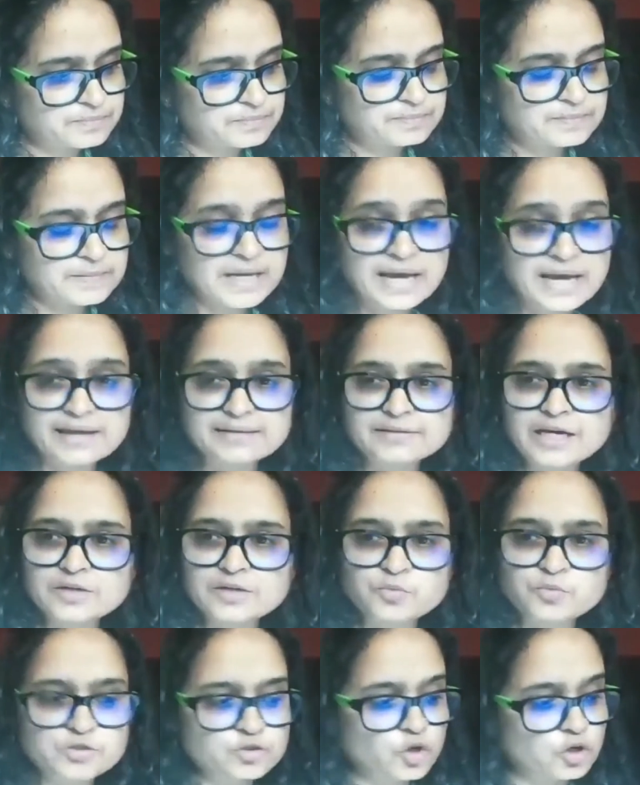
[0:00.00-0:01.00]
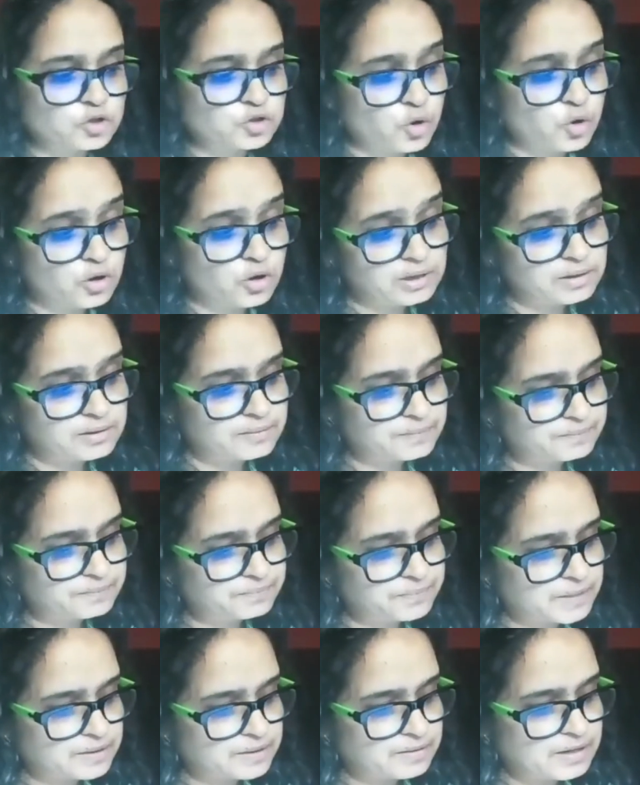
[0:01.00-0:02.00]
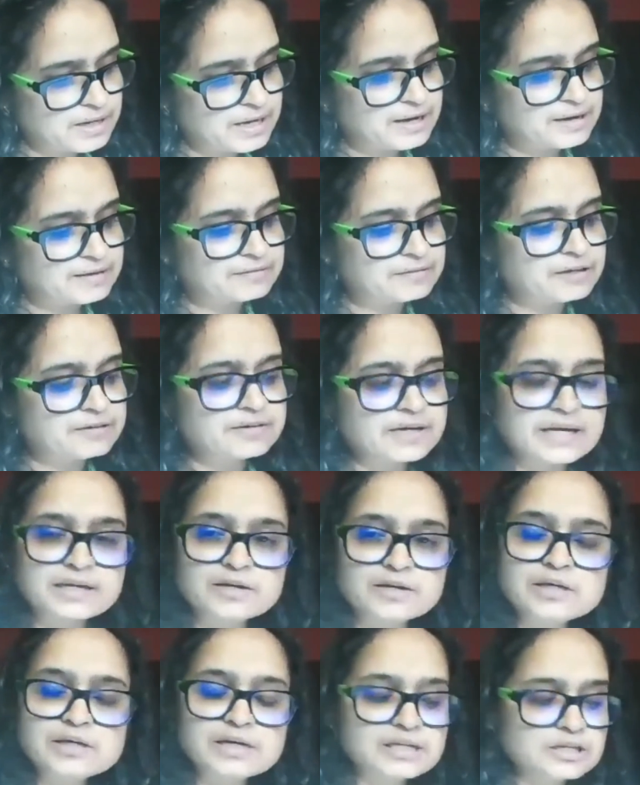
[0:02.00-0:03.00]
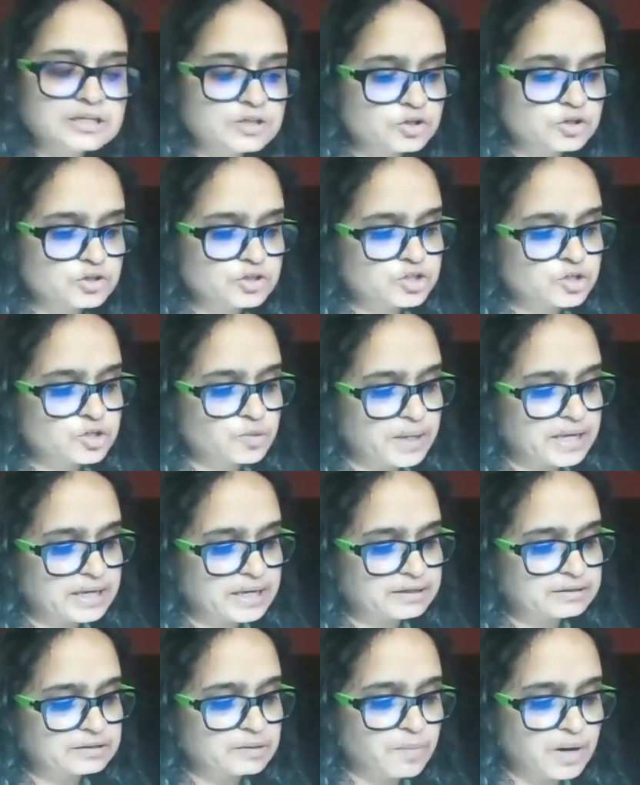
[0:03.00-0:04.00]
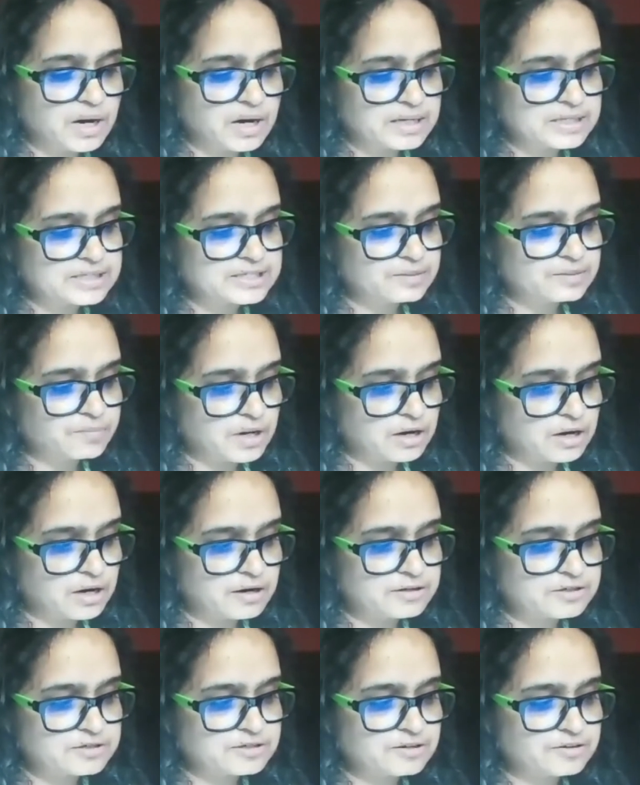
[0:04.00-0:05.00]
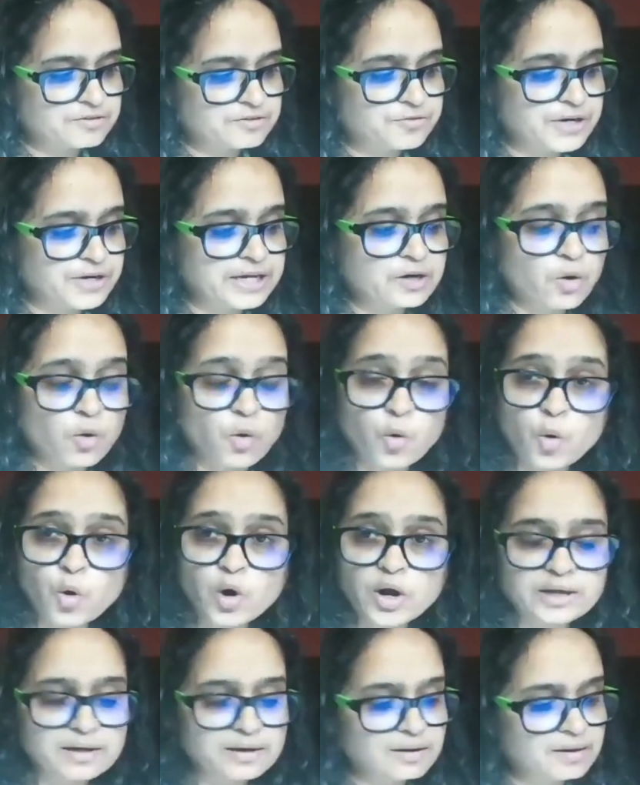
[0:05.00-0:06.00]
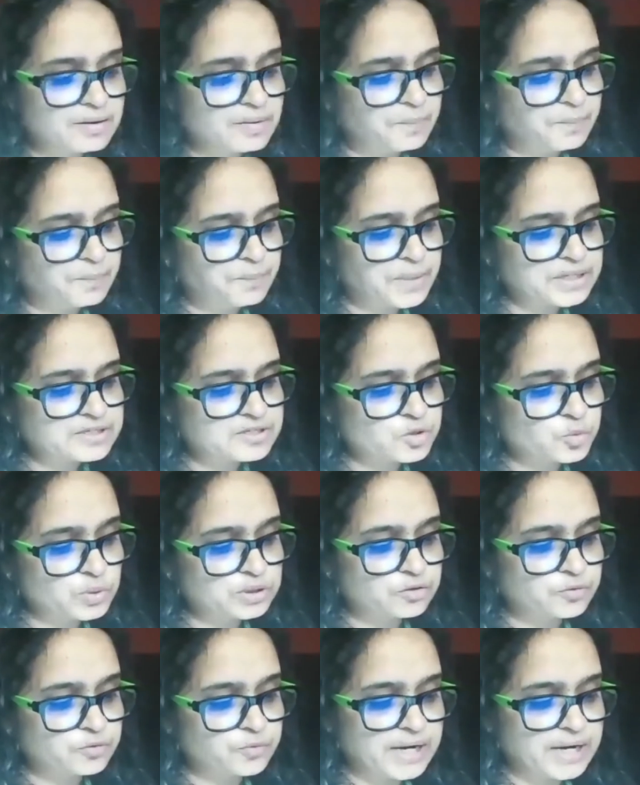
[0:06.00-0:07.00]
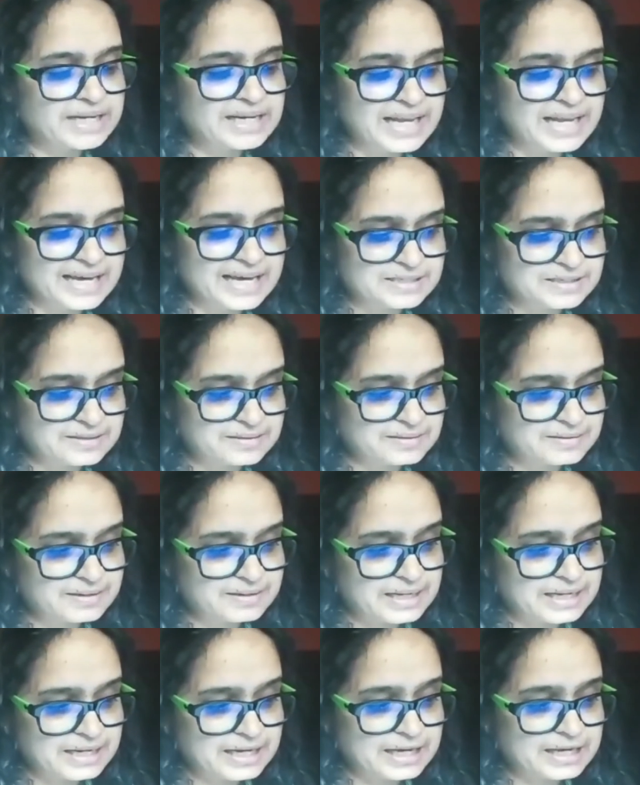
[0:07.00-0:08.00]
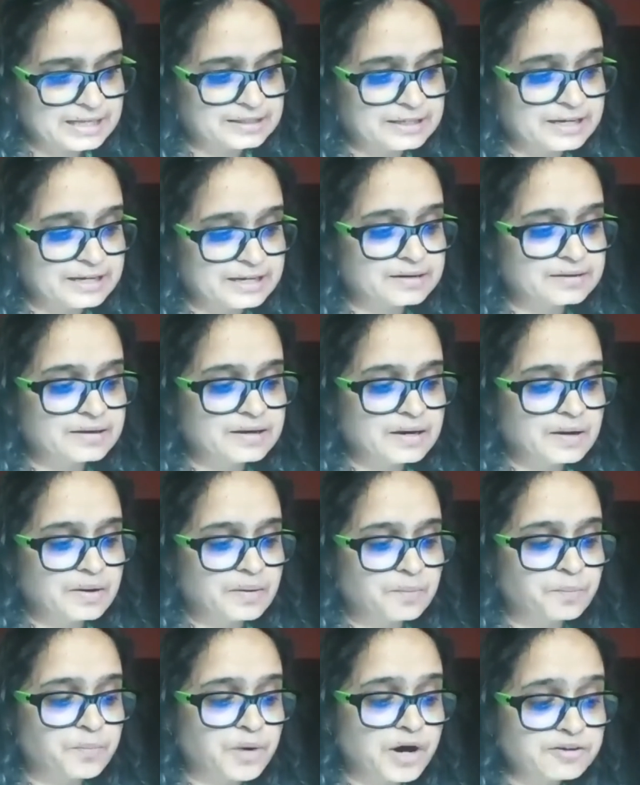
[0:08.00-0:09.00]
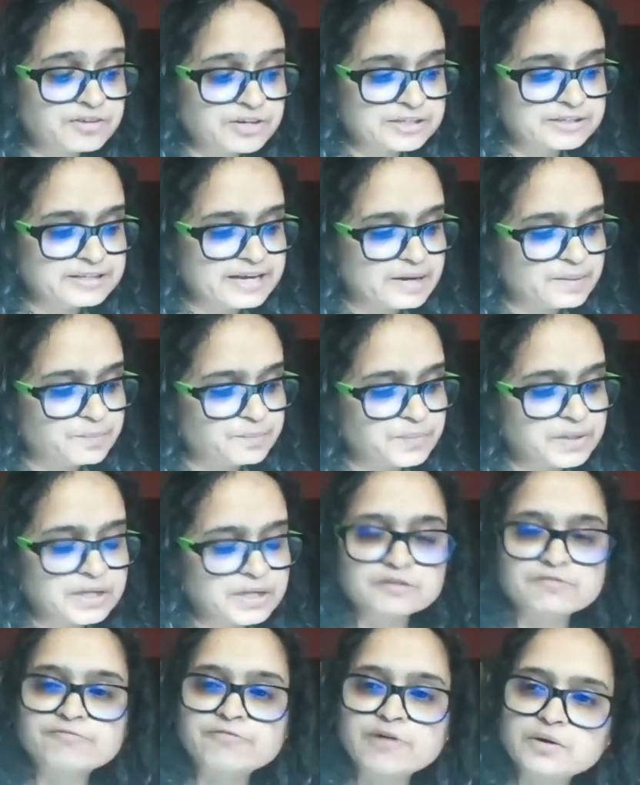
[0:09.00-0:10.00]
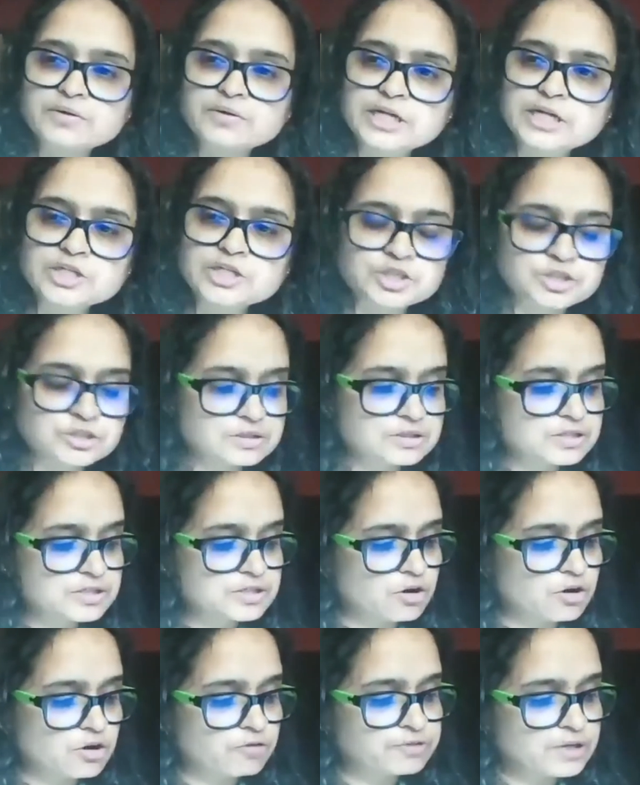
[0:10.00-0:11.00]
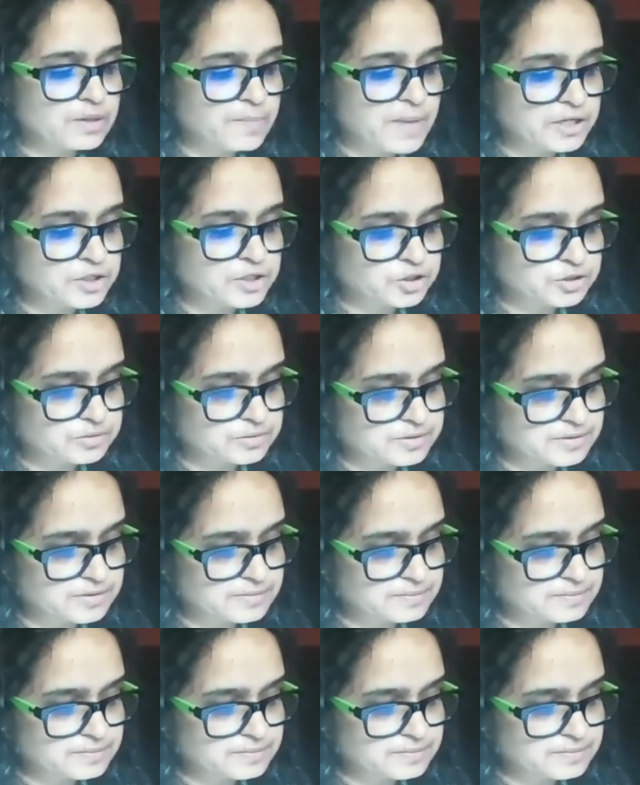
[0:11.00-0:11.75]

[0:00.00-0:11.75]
And that was not all. They regularly used to make the monks and mahars drink oil mixed with red lead and then buried them in the foundations of their mansions.